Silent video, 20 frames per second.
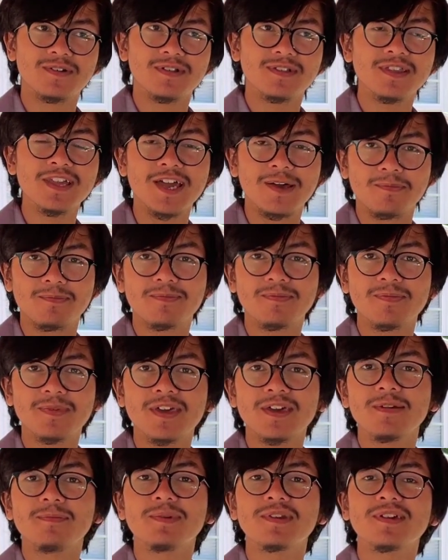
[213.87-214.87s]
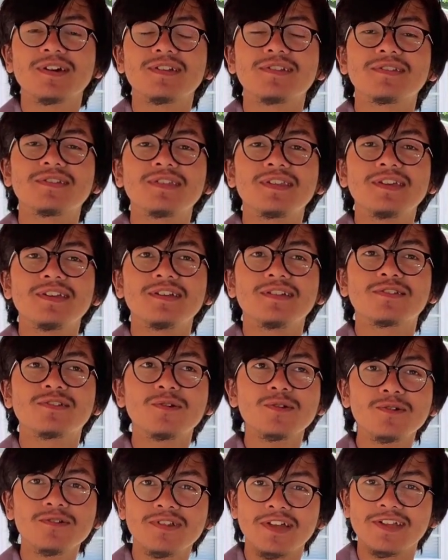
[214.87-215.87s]
lamp, because the
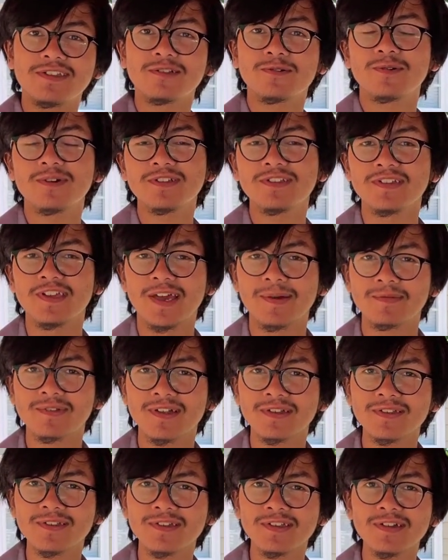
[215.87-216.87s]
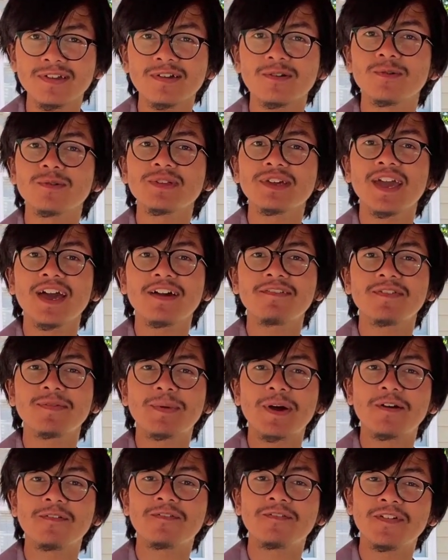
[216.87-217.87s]
solar lights, according to the Amazon listing, only have
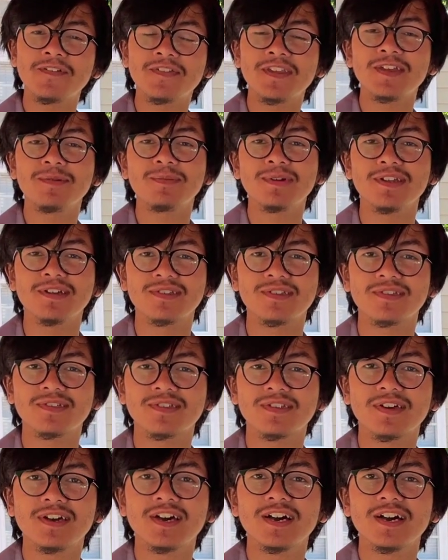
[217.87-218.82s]
about 50 minutes